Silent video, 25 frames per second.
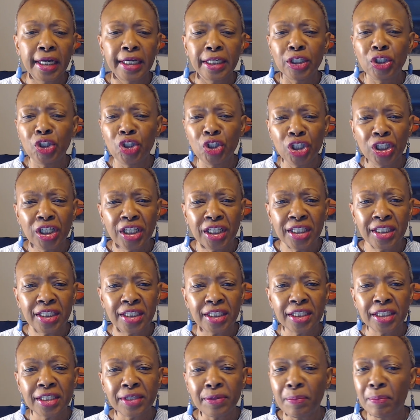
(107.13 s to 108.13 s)

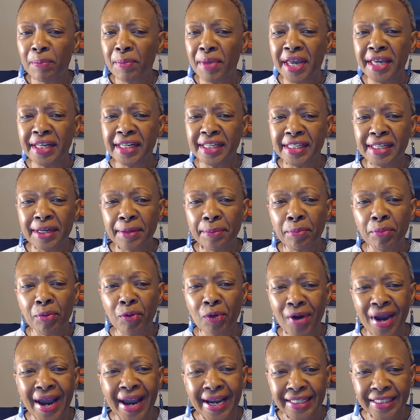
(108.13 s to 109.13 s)
Jesus made it a
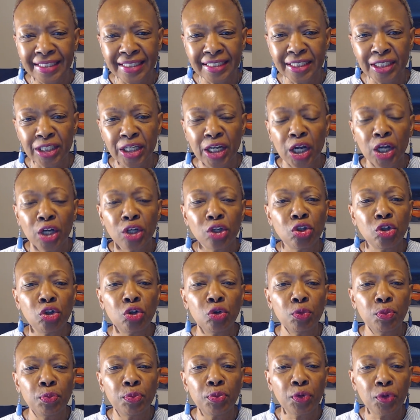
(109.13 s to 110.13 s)
practice
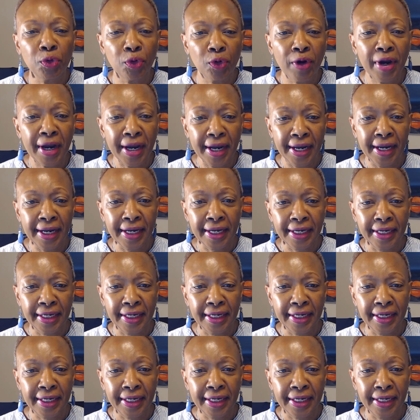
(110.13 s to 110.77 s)
to pray,